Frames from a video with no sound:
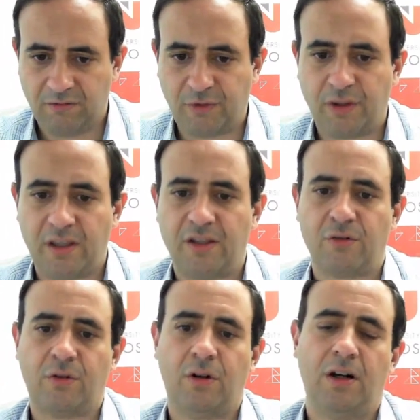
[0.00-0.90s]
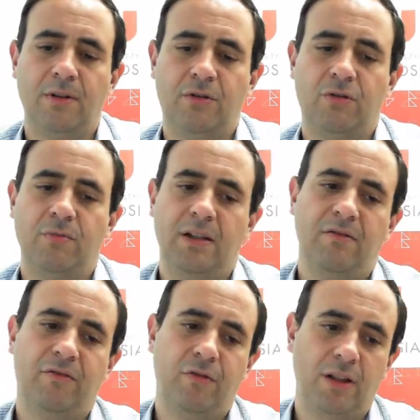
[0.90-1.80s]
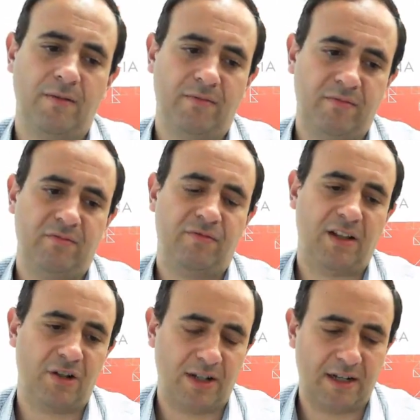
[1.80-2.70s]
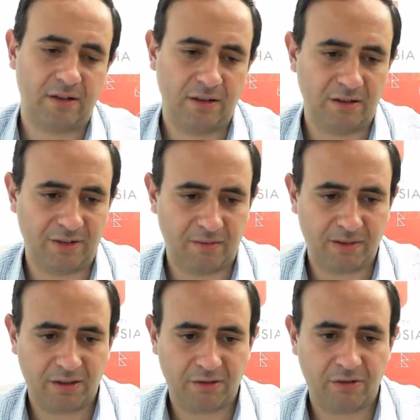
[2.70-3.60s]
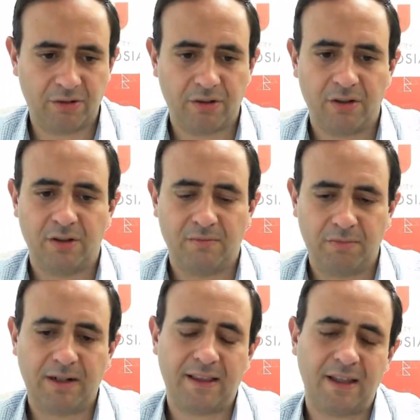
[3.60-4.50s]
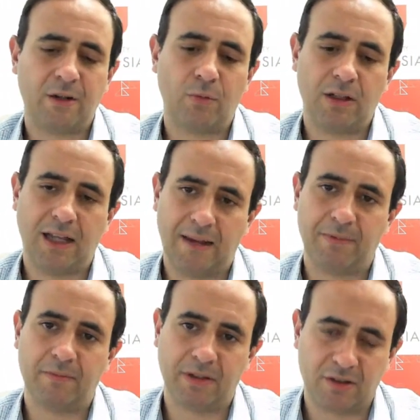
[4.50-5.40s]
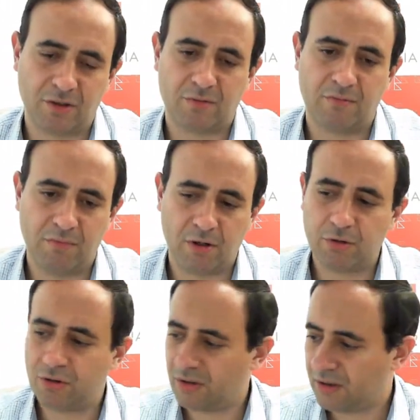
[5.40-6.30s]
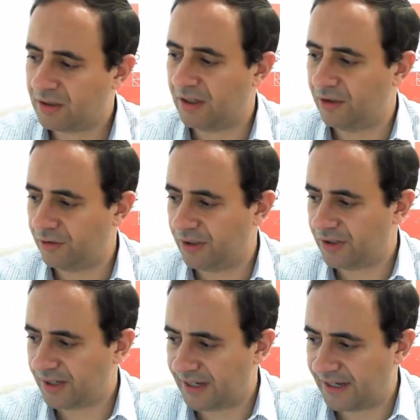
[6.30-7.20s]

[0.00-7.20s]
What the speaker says: for these requirements to be fully fledged out in developing countries, but I think it will happen because most countries